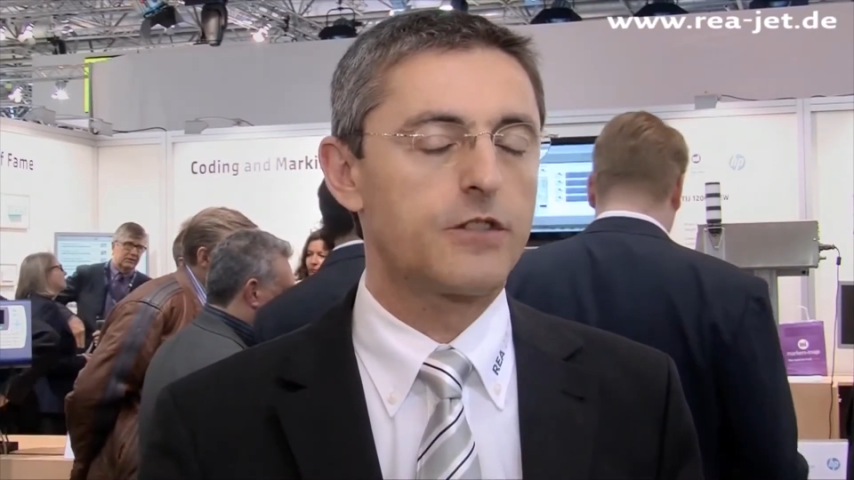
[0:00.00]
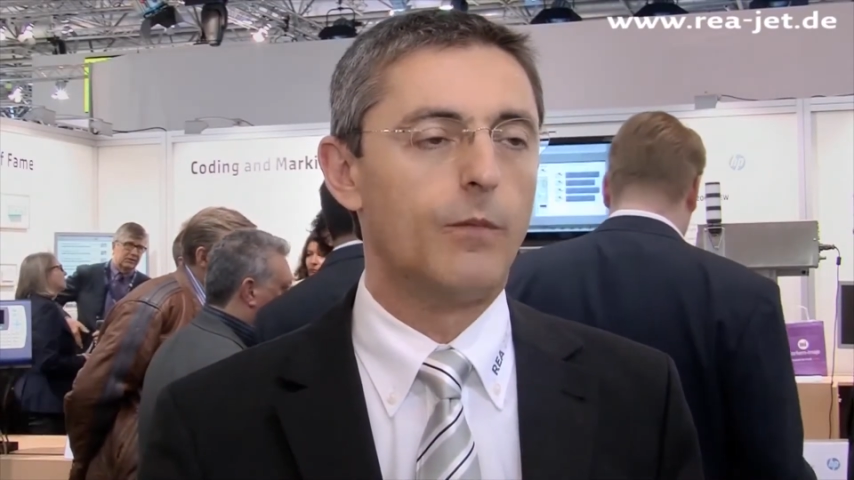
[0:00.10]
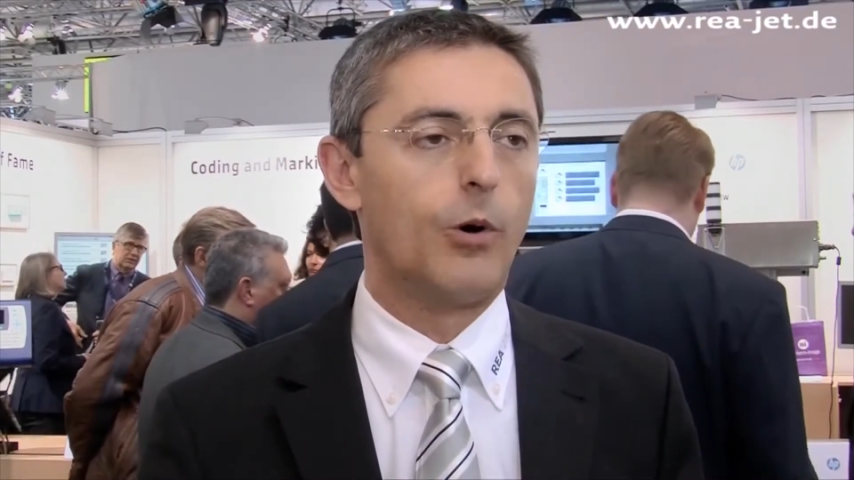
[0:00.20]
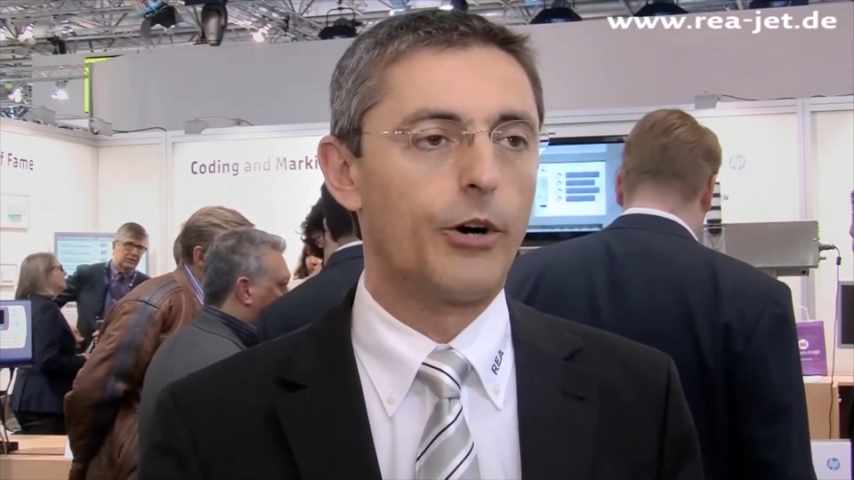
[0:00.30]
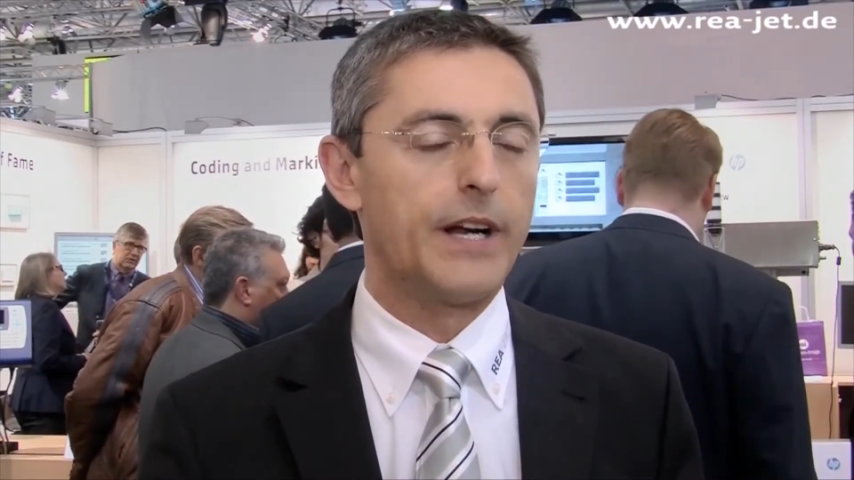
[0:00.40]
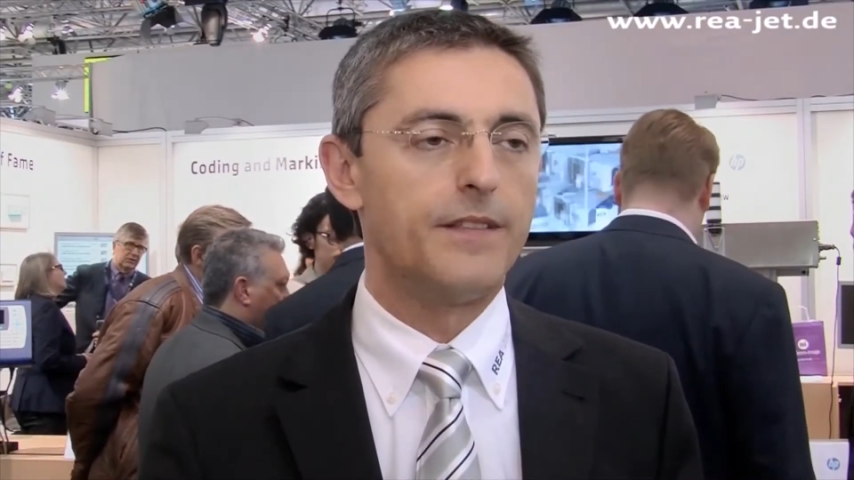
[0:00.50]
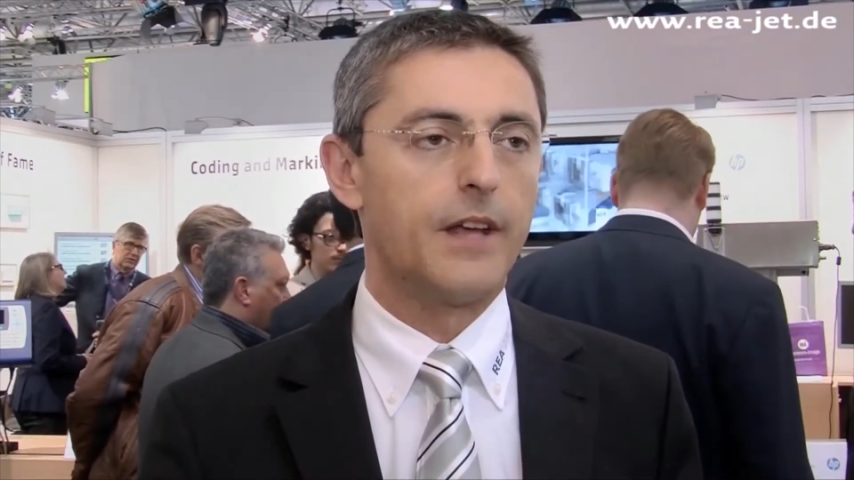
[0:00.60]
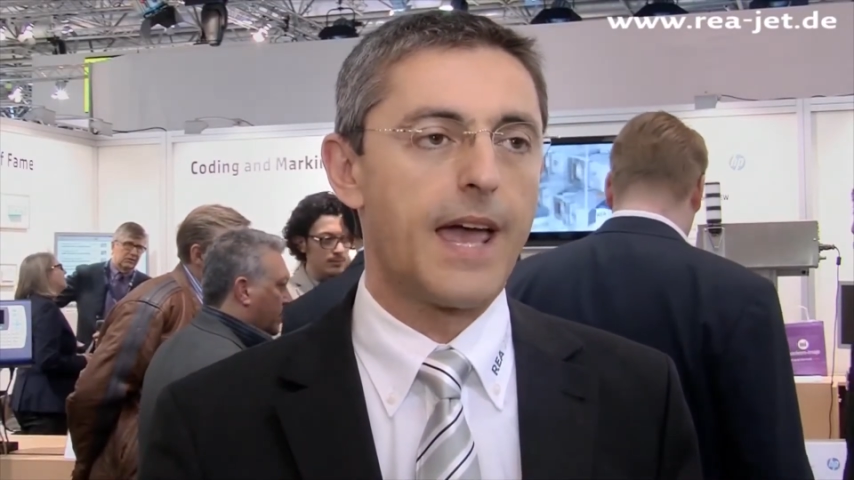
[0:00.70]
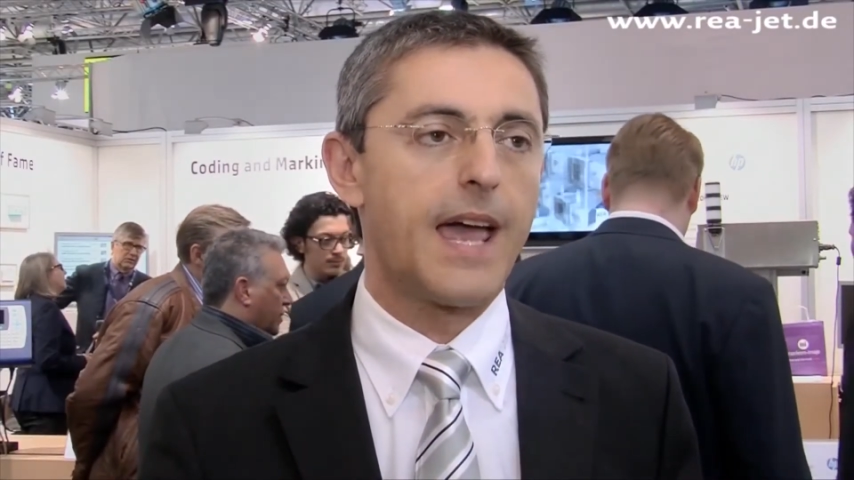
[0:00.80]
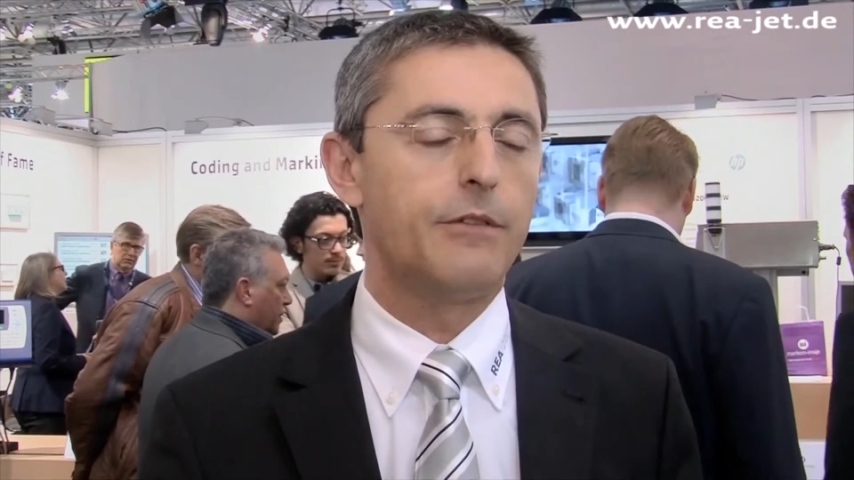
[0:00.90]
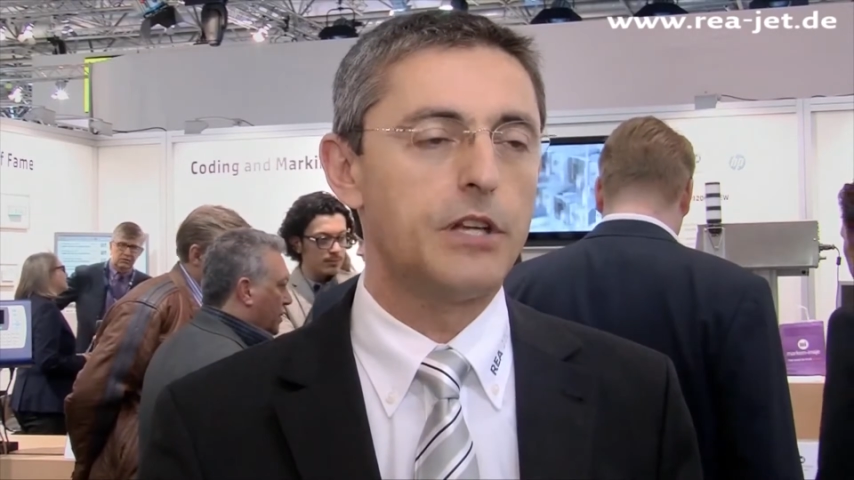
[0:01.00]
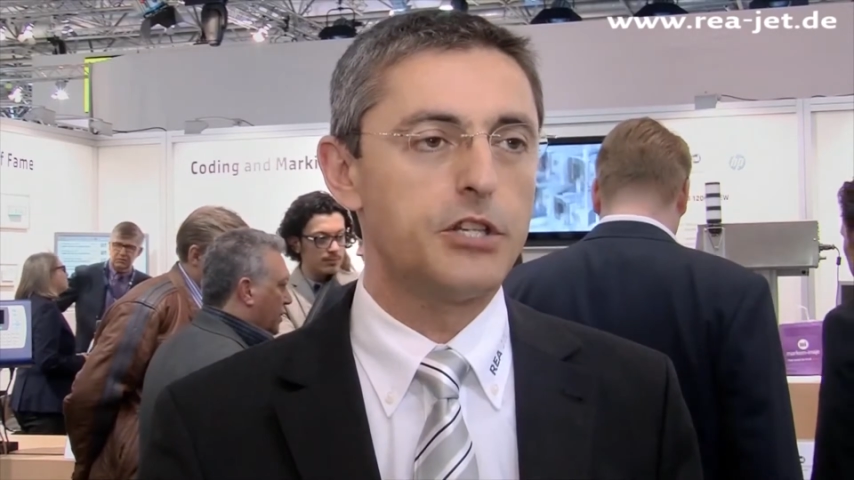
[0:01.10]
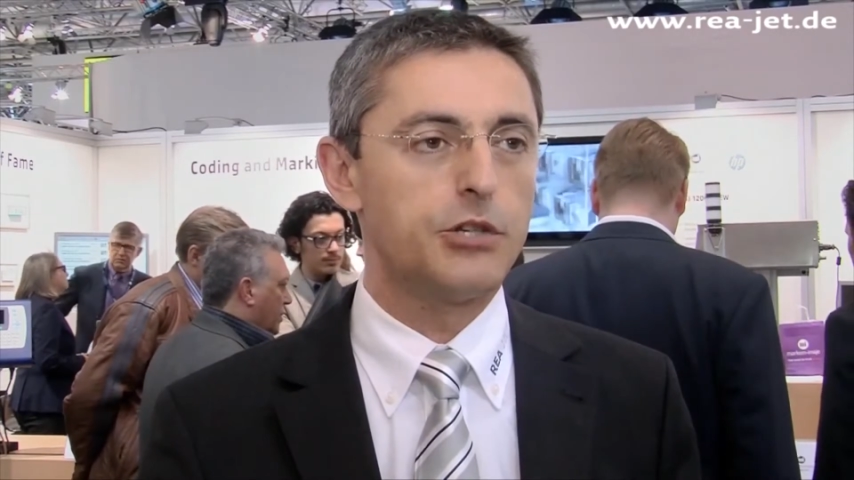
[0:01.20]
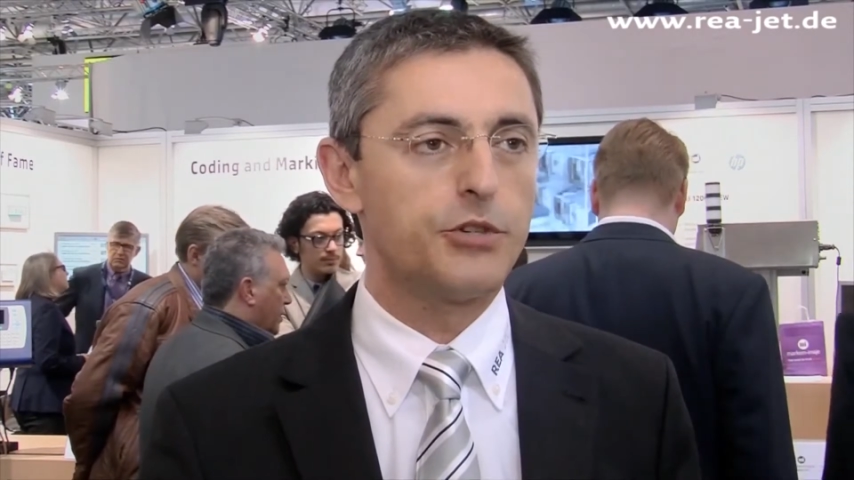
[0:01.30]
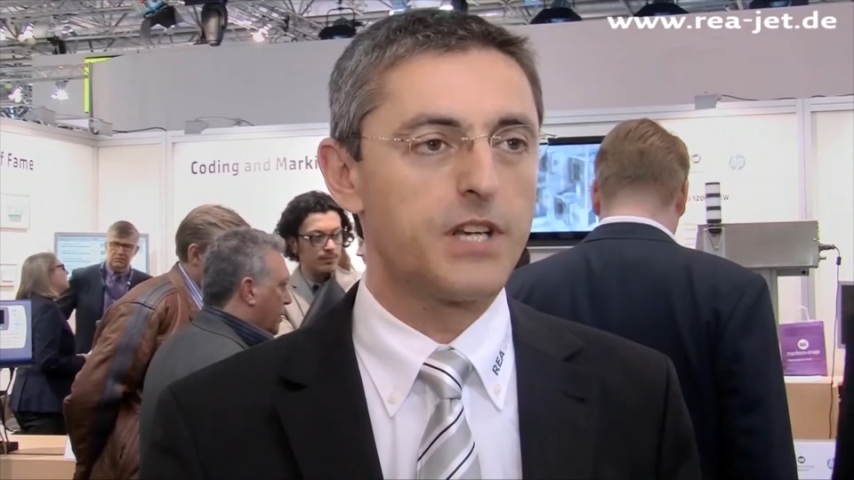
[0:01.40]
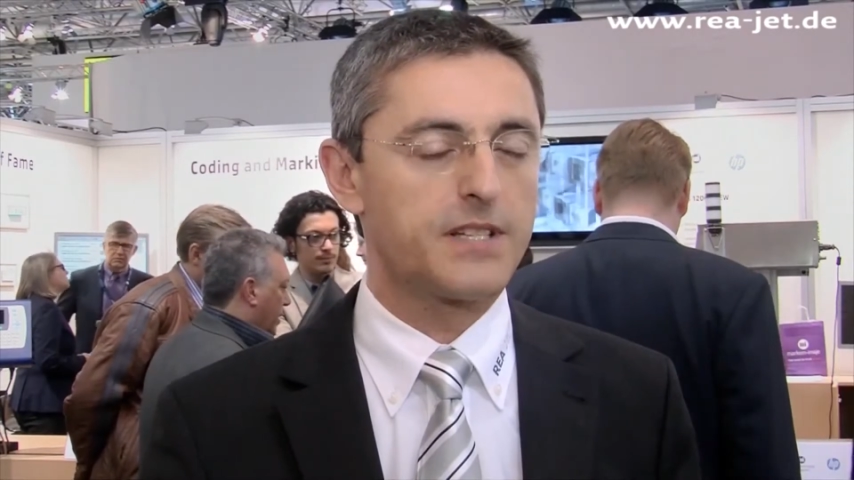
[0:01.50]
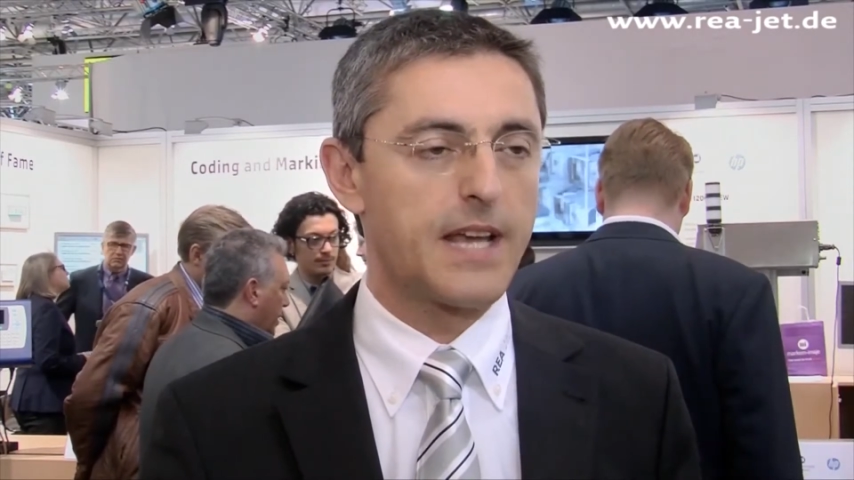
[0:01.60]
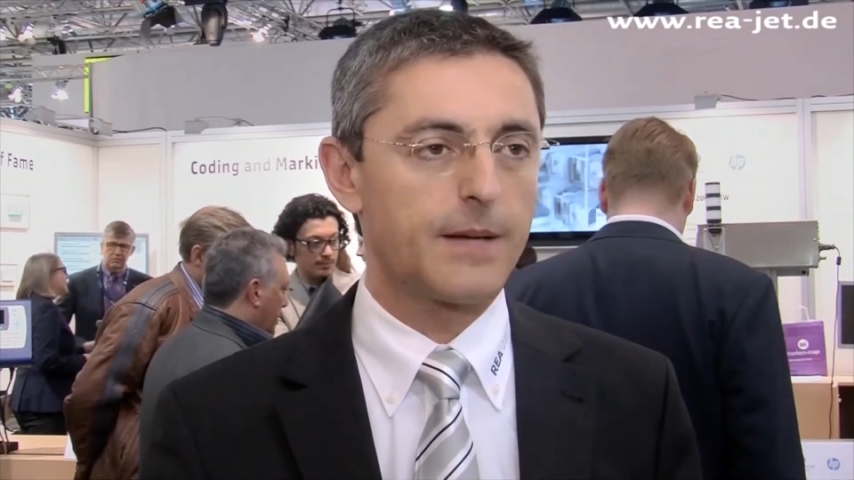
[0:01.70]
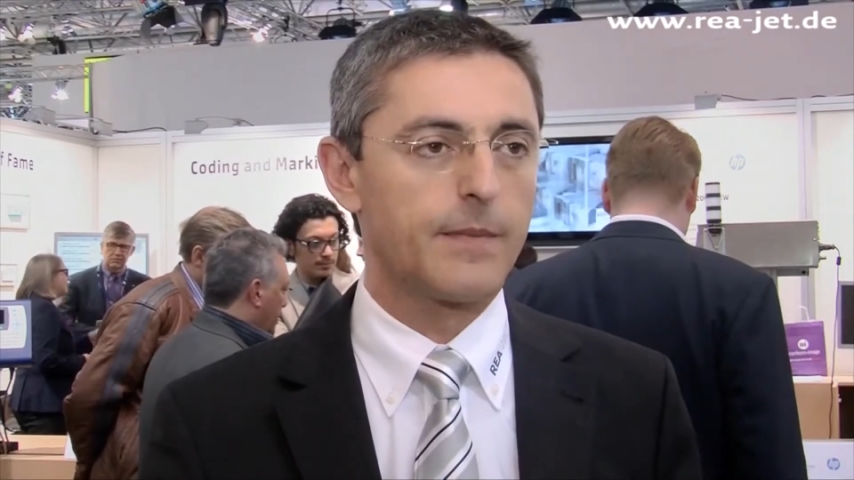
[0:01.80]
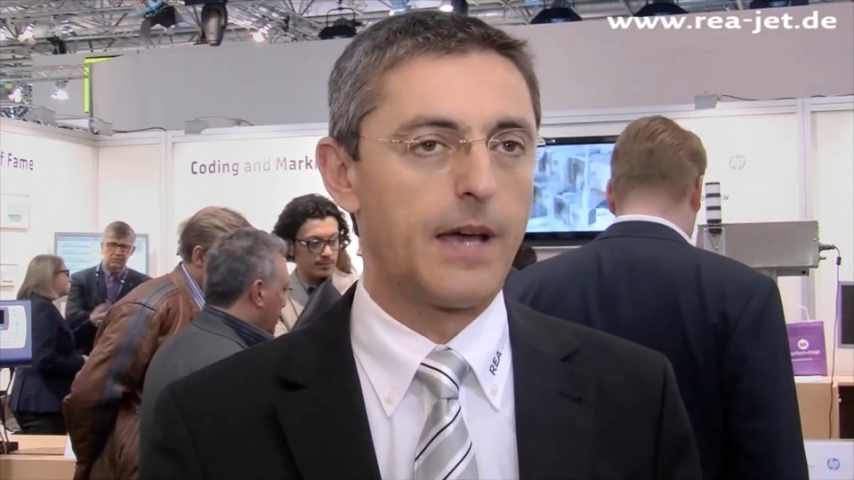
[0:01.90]
more in the heavy duty
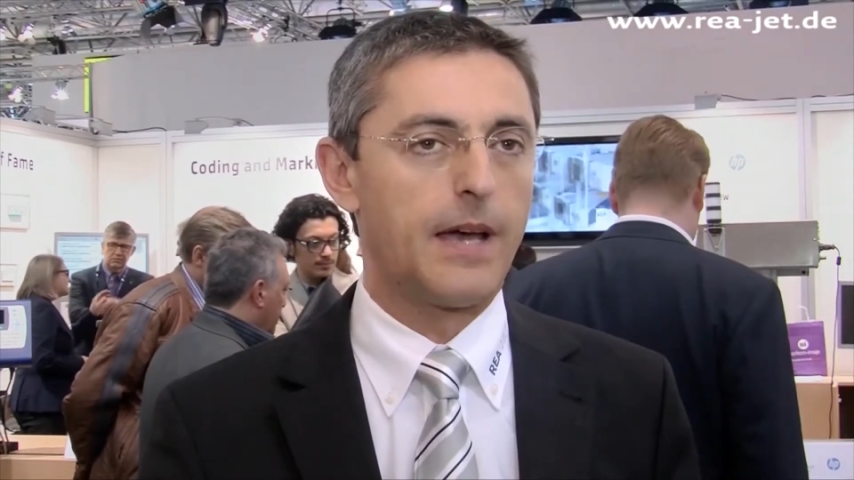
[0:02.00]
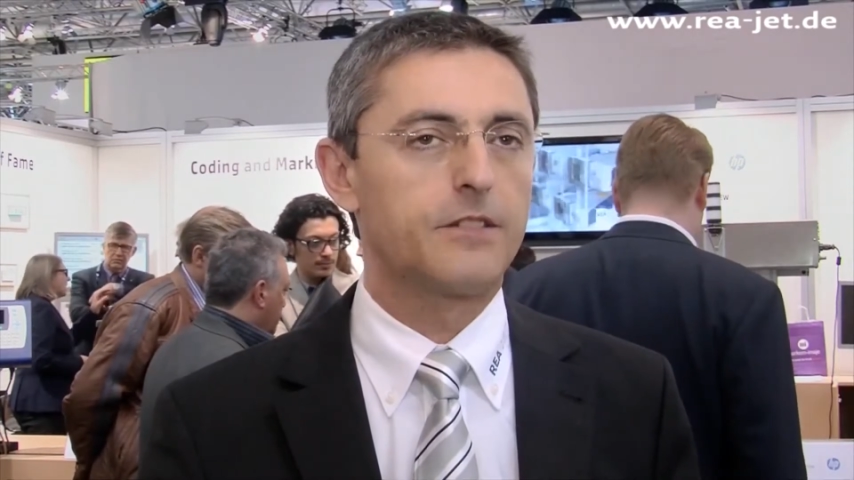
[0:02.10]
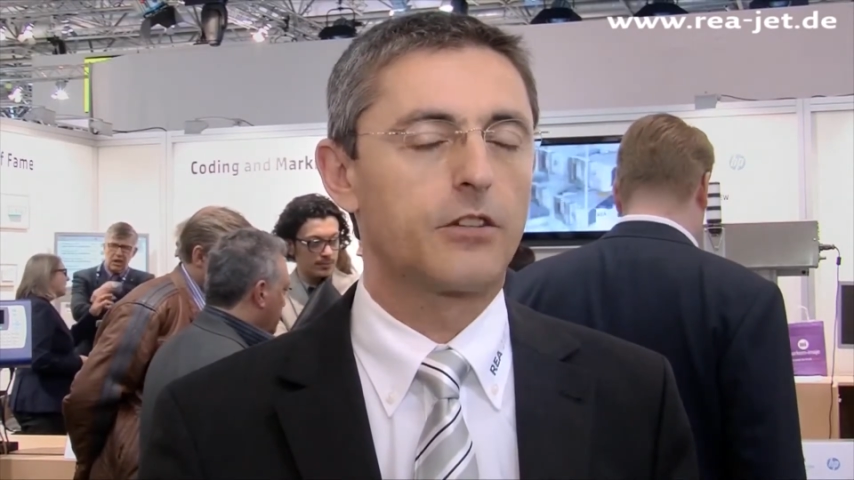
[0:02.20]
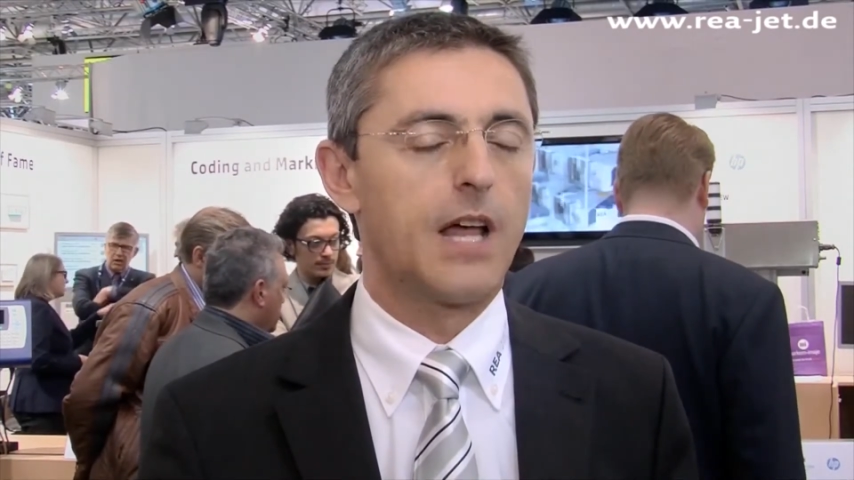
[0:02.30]
segment,